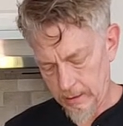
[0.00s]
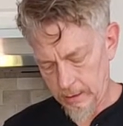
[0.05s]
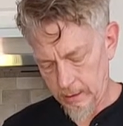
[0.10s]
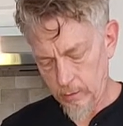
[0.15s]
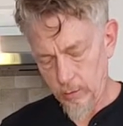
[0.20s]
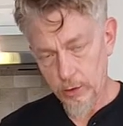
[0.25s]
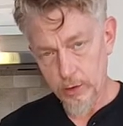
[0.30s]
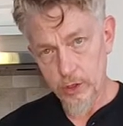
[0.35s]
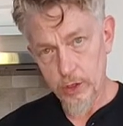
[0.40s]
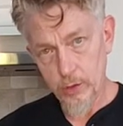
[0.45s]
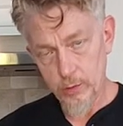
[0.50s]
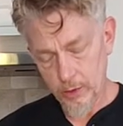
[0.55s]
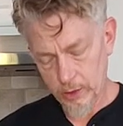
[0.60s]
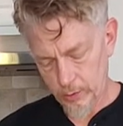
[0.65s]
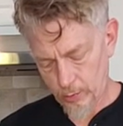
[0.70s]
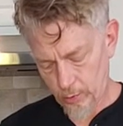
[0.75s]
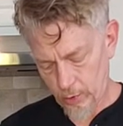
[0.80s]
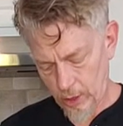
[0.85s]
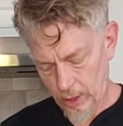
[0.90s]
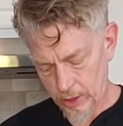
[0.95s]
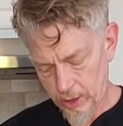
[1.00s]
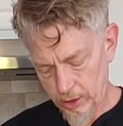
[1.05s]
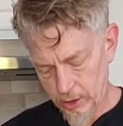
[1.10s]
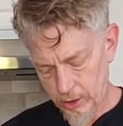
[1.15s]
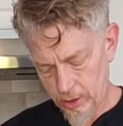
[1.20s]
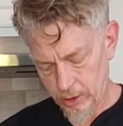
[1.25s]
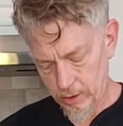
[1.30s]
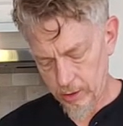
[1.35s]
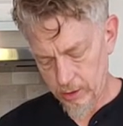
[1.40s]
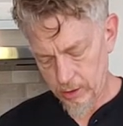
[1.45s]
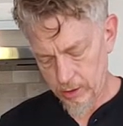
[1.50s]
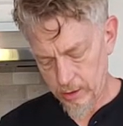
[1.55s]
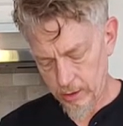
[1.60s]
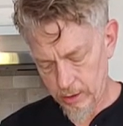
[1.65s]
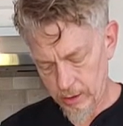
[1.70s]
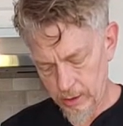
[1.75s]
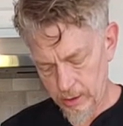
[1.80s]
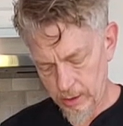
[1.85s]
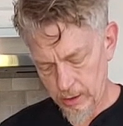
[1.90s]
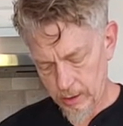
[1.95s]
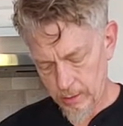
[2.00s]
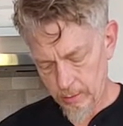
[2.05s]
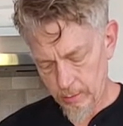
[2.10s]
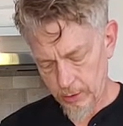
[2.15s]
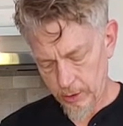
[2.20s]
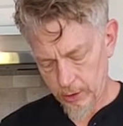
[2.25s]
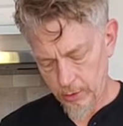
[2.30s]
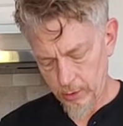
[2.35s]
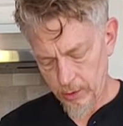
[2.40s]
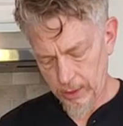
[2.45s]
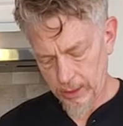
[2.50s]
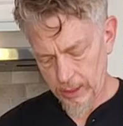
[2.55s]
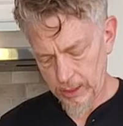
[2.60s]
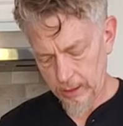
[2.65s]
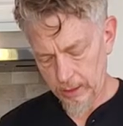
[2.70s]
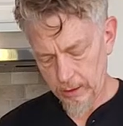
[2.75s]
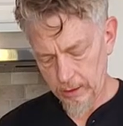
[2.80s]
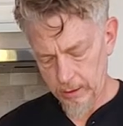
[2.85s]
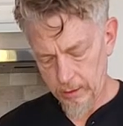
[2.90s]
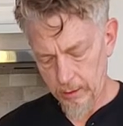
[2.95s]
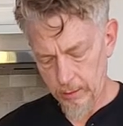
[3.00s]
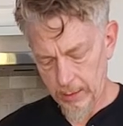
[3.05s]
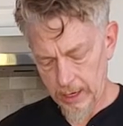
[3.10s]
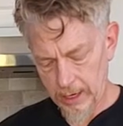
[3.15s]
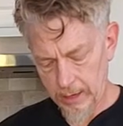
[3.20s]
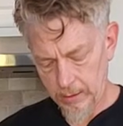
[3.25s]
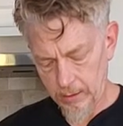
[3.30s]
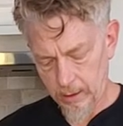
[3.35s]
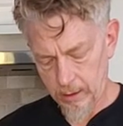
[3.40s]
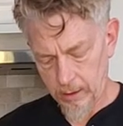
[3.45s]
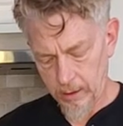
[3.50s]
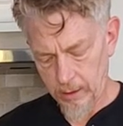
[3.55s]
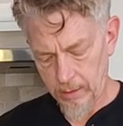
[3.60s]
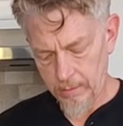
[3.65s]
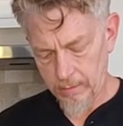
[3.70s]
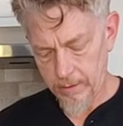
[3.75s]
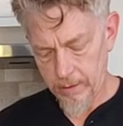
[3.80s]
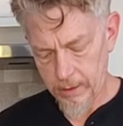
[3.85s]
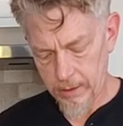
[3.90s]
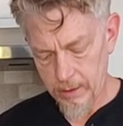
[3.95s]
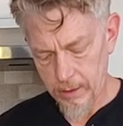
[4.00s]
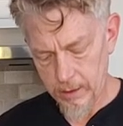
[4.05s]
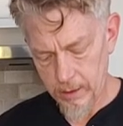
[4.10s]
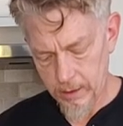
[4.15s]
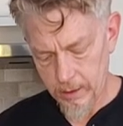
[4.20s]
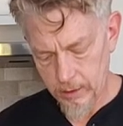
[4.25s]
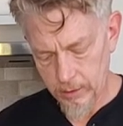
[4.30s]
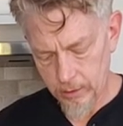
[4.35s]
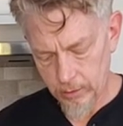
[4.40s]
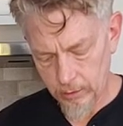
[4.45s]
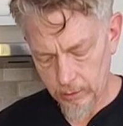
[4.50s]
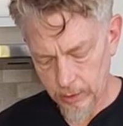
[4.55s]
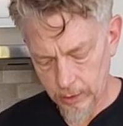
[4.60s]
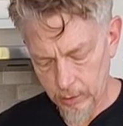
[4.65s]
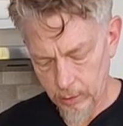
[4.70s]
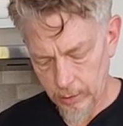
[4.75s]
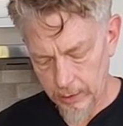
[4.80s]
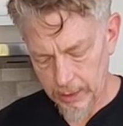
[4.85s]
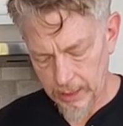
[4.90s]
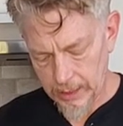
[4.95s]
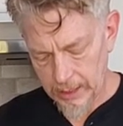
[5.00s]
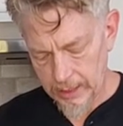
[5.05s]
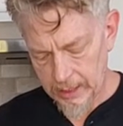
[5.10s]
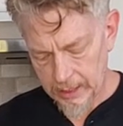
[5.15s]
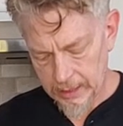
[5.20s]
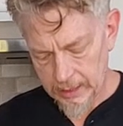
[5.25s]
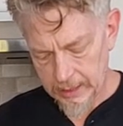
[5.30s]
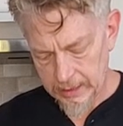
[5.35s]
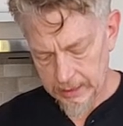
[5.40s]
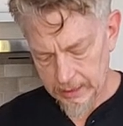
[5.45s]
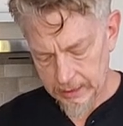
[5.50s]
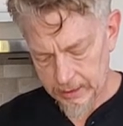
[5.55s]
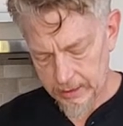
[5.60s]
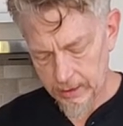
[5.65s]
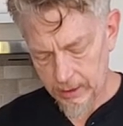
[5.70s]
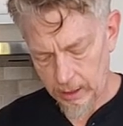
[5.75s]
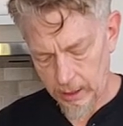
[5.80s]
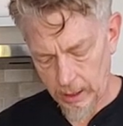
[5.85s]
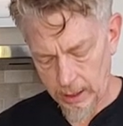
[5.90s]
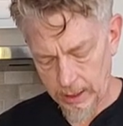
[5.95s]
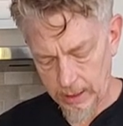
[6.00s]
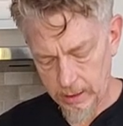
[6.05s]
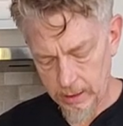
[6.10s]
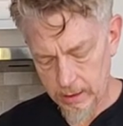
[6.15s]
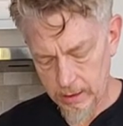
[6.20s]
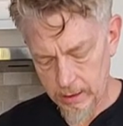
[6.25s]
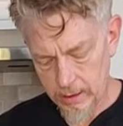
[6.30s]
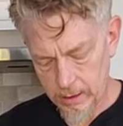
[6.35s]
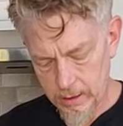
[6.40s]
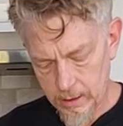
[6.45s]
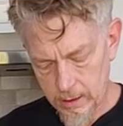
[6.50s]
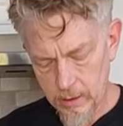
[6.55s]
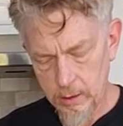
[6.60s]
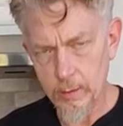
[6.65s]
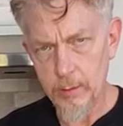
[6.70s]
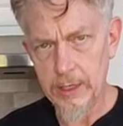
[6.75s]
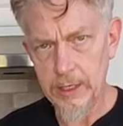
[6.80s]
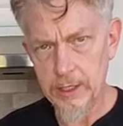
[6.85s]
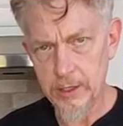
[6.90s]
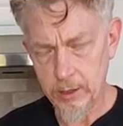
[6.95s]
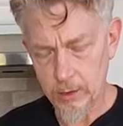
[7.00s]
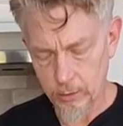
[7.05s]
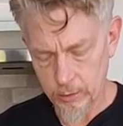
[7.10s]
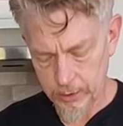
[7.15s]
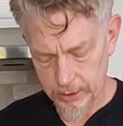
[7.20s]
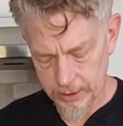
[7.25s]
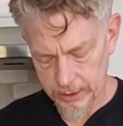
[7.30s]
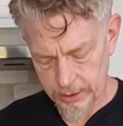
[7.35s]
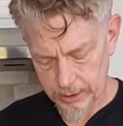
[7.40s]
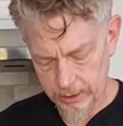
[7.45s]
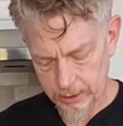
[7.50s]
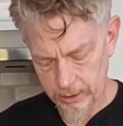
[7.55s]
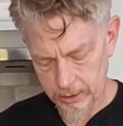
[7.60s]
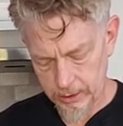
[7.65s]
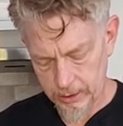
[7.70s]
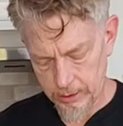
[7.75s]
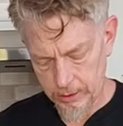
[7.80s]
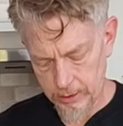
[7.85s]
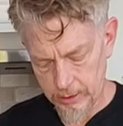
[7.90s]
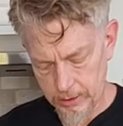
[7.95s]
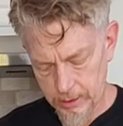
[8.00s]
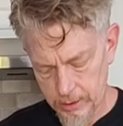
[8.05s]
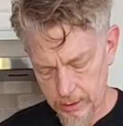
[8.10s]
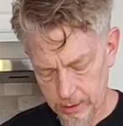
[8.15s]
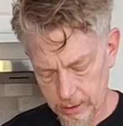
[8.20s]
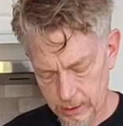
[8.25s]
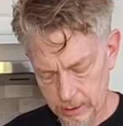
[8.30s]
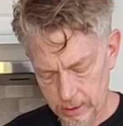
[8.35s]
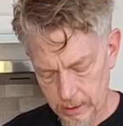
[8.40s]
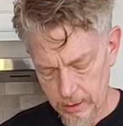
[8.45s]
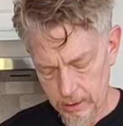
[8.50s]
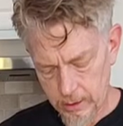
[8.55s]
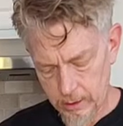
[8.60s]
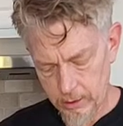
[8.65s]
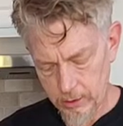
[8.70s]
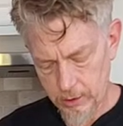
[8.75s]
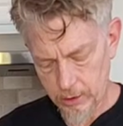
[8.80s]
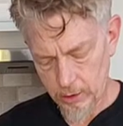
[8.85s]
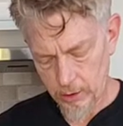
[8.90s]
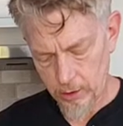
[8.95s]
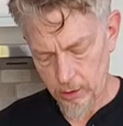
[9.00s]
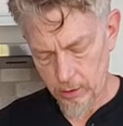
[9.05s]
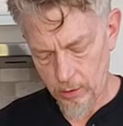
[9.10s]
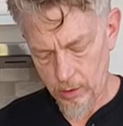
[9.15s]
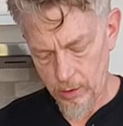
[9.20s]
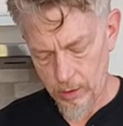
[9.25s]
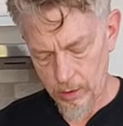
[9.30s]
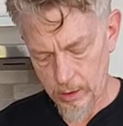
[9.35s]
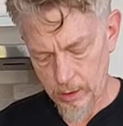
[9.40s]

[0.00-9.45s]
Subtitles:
You don't want too much pressure, but you want to get a good amount of your liquid inside. The meat's going to resist this. So